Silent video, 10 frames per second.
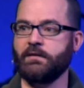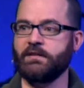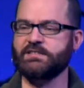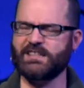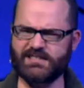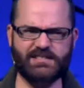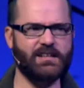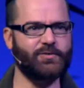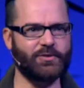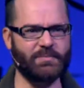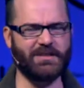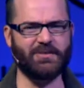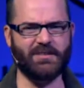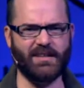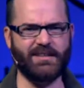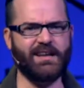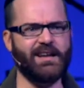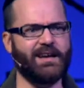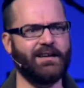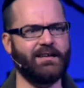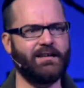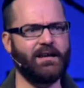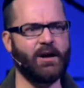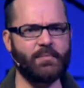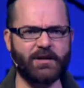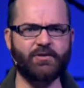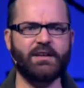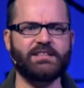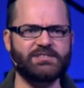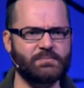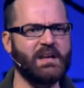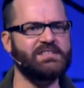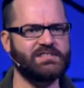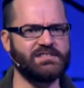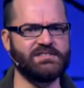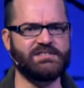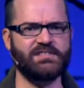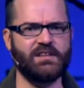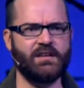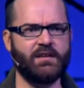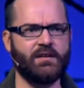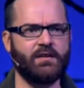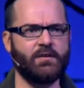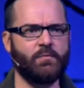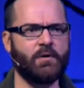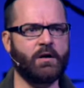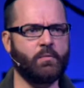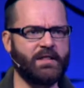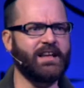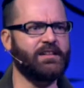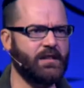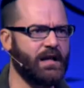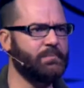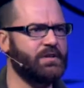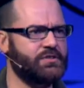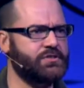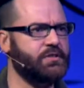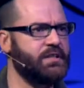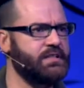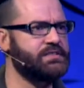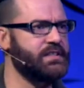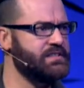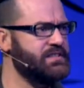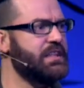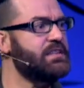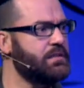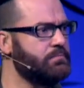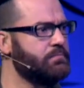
So that stuck with me, going like, Yeah, how am I creating spaces where when they climb their trees, I see them?